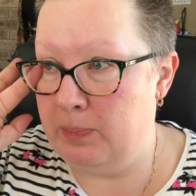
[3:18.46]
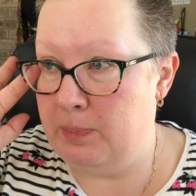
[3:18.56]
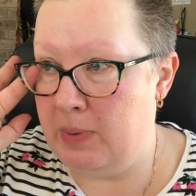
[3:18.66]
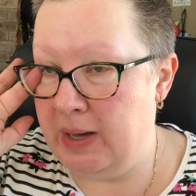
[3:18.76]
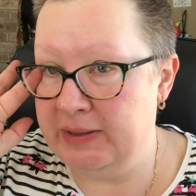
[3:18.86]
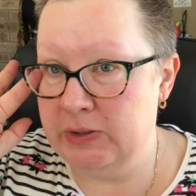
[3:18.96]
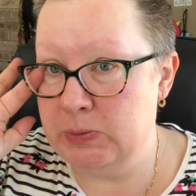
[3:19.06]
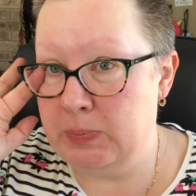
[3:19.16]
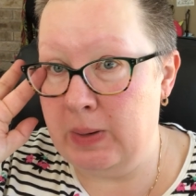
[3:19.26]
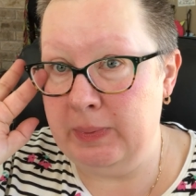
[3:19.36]
pothos
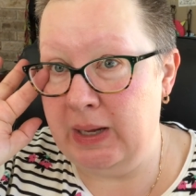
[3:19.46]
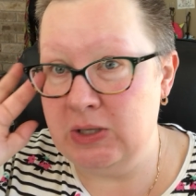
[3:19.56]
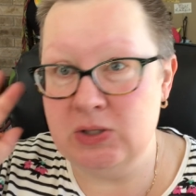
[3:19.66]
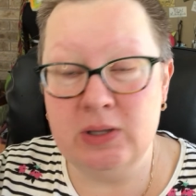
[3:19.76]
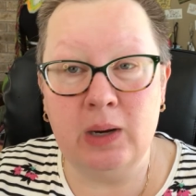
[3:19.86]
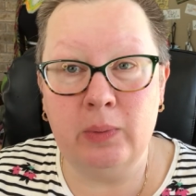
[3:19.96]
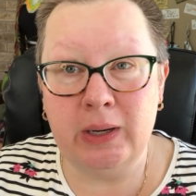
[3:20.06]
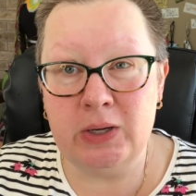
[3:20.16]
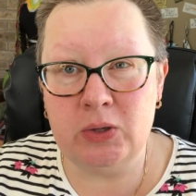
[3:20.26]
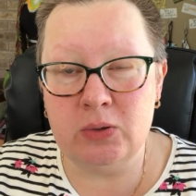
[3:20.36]
propagation that I
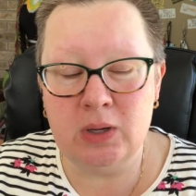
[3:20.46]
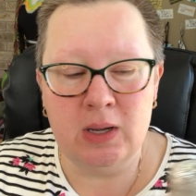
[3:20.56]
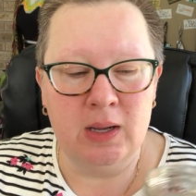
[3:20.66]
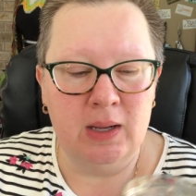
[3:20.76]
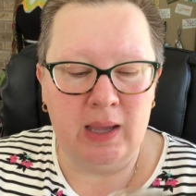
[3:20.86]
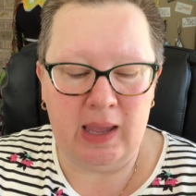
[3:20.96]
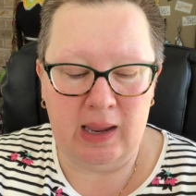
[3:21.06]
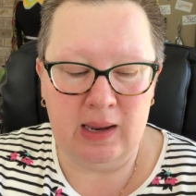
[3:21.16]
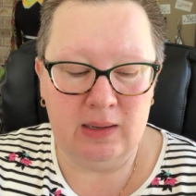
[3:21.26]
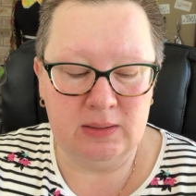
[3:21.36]
want to do,
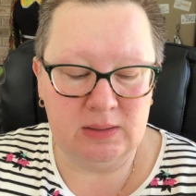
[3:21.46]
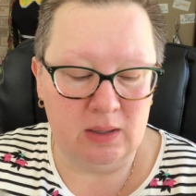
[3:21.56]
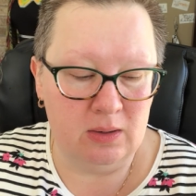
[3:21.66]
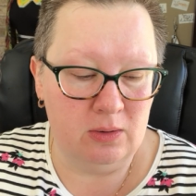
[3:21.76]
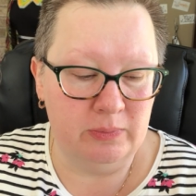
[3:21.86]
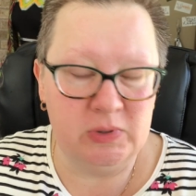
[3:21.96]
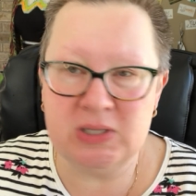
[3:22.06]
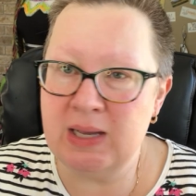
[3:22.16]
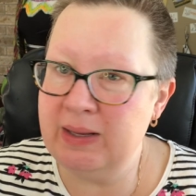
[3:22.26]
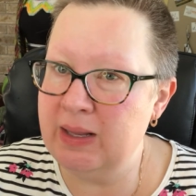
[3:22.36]
and so I'm just
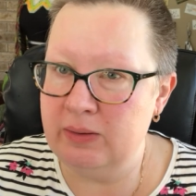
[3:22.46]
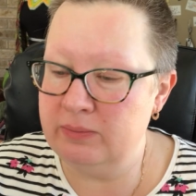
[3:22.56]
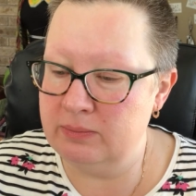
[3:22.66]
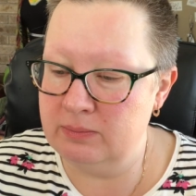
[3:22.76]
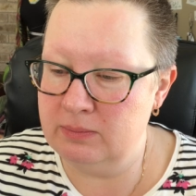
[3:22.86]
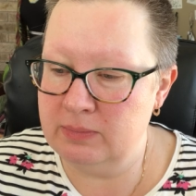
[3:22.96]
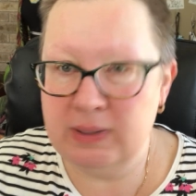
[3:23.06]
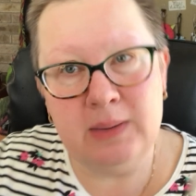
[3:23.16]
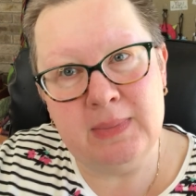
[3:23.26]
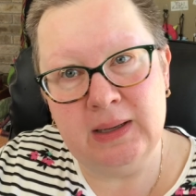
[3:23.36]
kind of getting
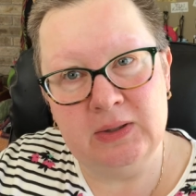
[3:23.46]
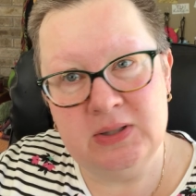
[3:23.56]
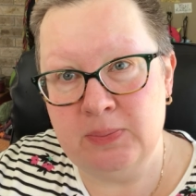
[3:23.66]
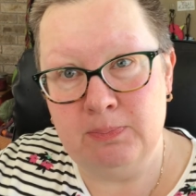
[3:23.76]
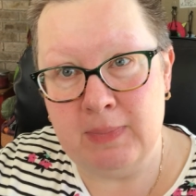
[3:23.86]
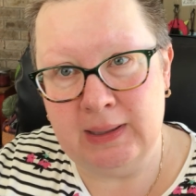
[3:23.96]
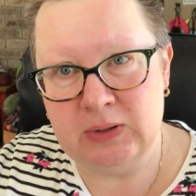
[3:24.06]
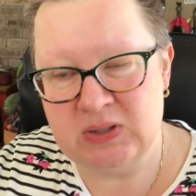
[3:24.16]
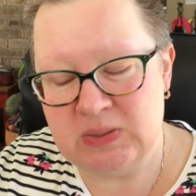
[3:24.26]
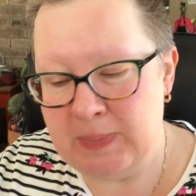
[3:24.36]
my
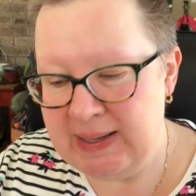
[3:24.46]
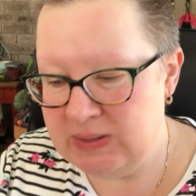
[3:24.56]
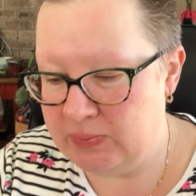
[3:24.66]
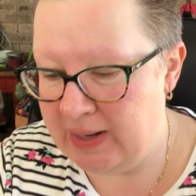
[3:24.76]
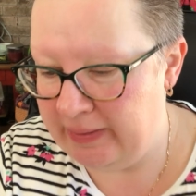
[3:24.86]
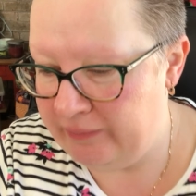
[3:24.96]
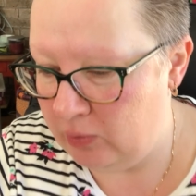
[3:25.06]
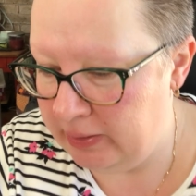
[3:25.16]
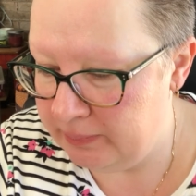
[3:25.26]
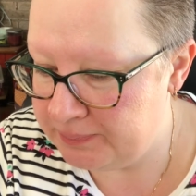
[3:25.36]
little space ready for it.